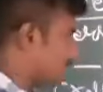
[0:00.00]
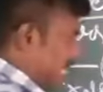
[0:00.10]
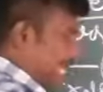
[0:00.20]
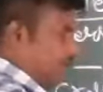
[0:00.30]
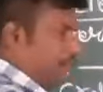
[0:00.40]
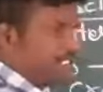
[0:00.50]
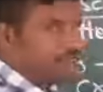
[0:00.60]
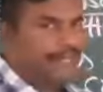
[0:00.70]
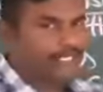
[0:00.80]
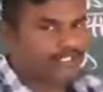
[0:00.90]
calcium ions
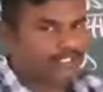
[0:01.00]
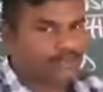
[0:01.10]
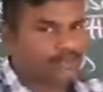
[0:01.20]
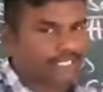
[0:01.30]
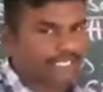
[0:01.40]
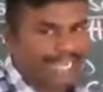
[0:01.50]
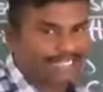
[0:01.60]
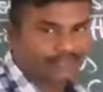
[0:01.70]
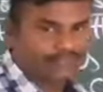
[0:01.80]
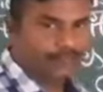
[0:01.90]
binds to the
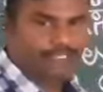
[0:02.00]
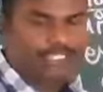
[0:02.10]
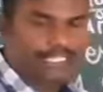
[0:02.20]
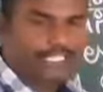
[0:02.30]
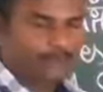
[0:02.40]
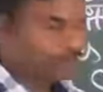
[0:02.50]
active filaments, at that